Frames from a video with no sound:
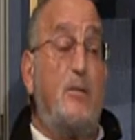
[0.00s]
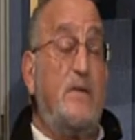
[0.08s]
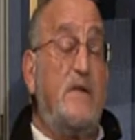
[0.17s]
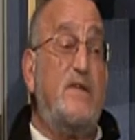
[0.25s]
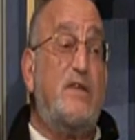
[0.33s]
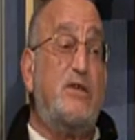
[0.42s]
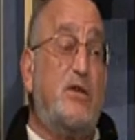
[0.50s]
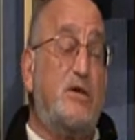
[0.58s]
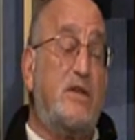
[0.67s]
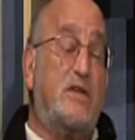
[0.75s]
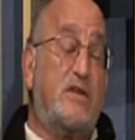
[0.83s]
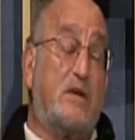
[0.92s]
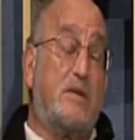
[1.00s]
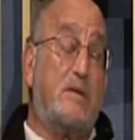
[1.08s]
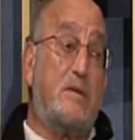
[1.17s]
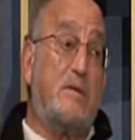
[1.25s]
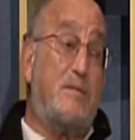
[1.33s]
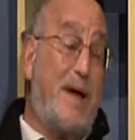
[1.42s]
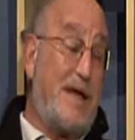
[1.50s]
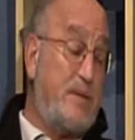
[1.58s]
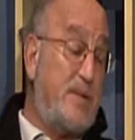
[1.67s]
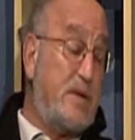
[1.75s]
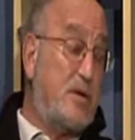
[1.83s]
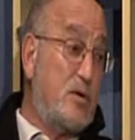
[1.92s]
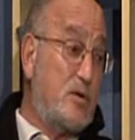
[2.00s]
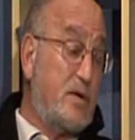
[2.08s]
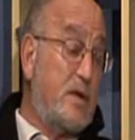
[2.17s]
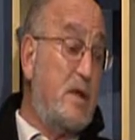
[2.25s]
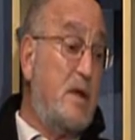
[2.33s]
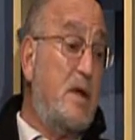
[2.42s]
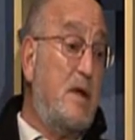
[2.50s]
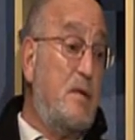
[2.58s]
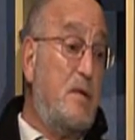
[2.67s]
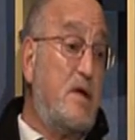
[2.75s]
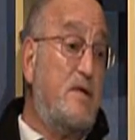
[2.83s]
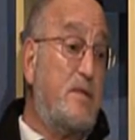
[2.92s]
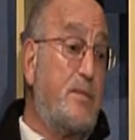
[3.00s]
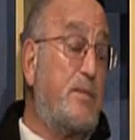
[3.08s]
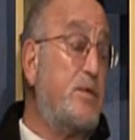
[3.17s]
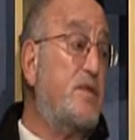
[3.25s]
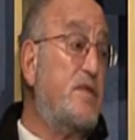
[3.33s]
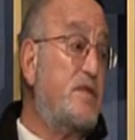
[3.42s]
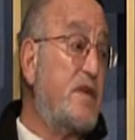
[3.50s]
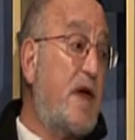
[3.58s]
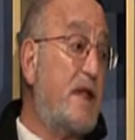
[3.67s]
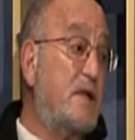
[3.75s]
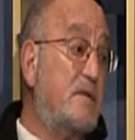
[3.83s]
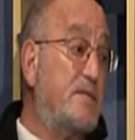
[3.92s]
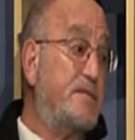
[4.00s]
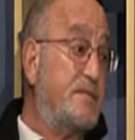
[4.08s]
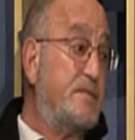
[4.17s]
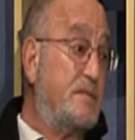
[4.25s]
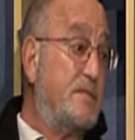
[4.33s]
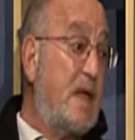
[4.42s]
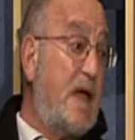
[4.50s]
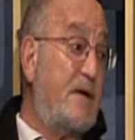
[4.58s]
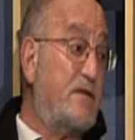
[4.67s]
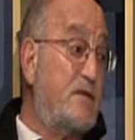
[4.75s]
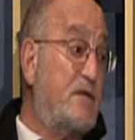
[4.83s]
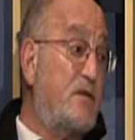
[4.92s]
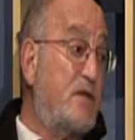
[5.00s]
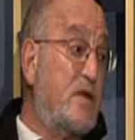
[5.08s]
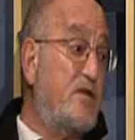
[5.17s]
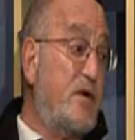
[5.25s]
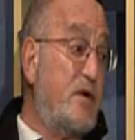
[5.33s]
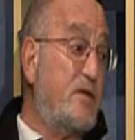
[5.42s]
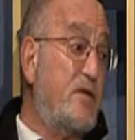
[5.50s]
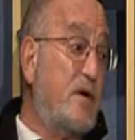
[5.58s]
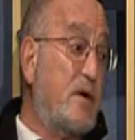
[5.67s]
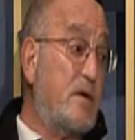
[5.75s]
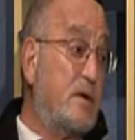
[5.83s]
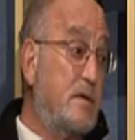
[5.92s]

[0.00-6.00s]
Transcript: believe the Attorney General, in my opinion only, would have approved this article if we had voted for it.